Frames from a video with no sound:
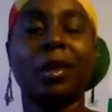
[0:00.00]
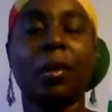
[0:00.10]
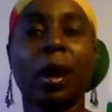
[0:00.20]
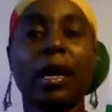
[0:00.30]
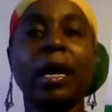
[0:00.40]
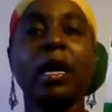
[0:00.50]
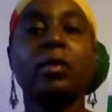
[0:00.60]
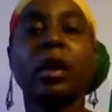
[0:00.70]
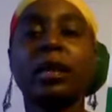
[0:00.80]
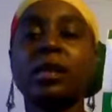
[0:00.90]
right?
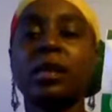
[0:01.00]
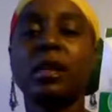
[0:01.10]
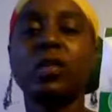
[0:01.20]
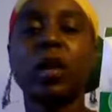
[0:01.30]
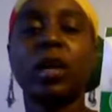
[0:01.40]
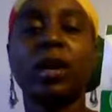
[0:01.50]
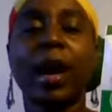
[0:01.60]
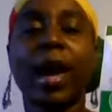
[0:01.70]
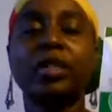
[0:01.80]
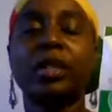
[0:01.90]
Because this is what you're
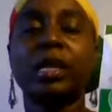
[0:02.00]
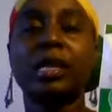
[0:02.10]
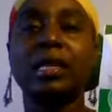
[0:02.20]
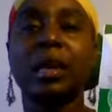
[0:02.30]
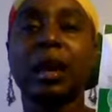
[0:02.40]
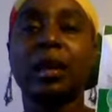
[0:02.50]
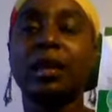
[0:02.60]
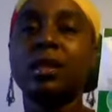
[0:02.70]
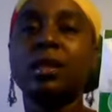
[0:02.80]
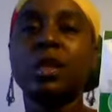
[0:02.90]
actually seeing.
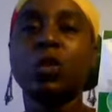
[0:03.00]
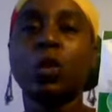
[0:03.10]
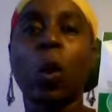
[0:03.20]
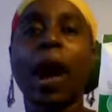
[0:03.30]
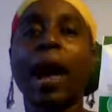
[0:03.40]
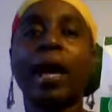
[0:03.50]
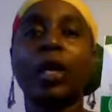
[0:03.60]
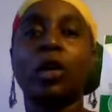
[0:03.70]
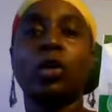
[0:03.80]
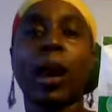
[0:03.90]
This is why
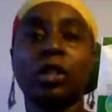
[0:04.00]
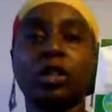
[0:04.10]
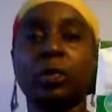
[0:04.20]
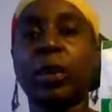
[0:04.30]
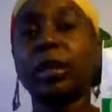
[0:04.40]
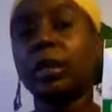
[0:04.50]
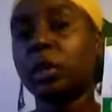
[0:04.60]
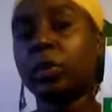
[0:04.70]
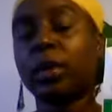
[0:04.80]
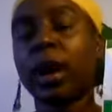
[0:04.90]
you actually picked up
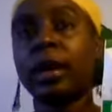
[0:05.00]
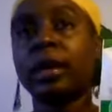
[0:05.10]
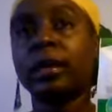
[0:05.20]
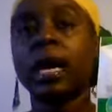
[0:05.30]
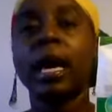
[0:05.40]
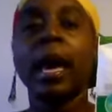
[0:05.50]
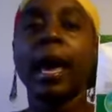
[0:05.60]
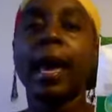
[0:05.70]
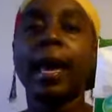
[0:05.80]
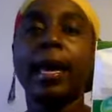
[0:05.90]
the product
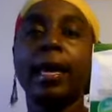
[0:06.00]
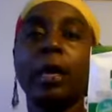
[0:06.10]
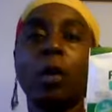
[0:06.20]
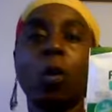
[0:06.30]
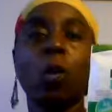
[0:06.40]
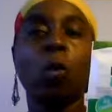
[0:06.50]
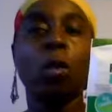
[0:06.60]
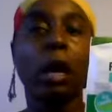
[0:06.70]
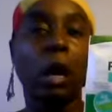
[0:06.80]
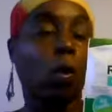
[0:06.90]
and
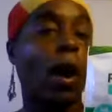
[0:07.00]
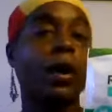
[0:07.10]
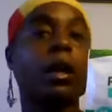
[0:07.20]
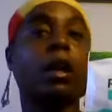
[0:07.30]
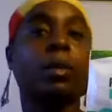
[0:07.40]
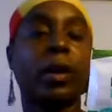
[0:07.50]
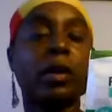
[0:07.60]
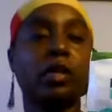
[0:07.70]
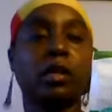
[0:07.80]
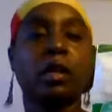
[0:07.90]
why you're going to
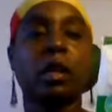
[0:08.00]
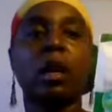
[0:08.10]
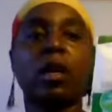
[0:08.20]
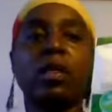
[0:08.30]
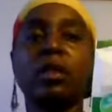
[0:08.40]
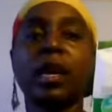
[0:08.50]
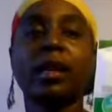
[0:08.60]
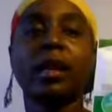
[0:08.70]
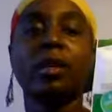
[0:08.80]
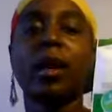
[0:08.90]
purchase it. They're
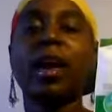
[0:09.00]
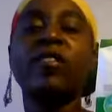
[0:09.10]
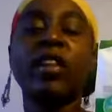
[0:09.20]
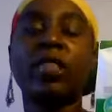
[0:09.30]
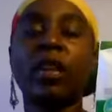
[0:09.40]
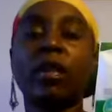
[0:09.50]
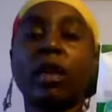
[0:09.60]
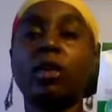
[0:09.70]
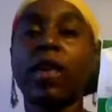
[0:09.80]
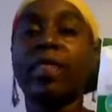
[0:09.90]
telling you everything
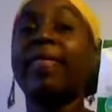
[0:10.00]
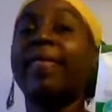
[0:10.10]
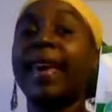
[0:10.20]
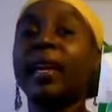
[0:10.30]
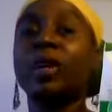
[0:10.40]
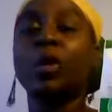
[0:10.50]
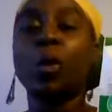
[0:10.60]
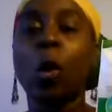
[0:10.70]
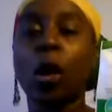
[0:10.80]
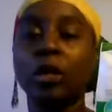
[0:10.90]
that they think you
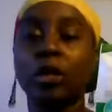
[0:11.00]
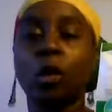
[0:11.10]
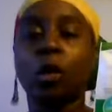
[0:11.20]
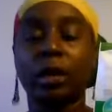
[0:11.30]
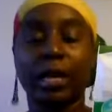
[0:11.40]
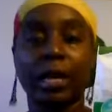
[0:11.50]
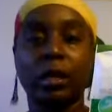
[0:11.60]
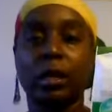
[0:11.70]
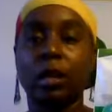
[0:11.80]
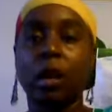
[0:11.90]
want or need
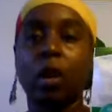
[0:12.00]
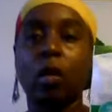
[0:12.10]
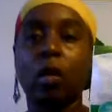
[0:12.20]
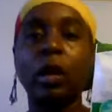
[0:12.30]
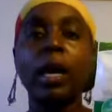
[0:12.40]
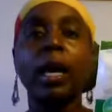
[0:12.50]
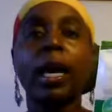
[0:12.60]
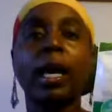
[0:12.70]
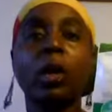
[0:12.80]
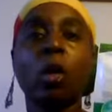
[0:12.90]
to know
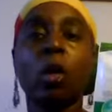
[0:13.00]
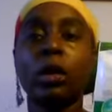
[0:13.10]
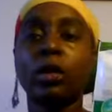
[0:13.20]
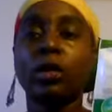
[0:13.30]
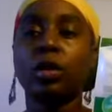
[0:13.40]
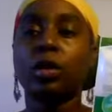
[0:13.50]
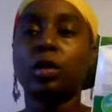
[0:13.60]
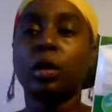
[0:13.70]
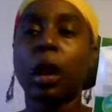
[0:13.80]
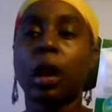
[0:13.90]
in order to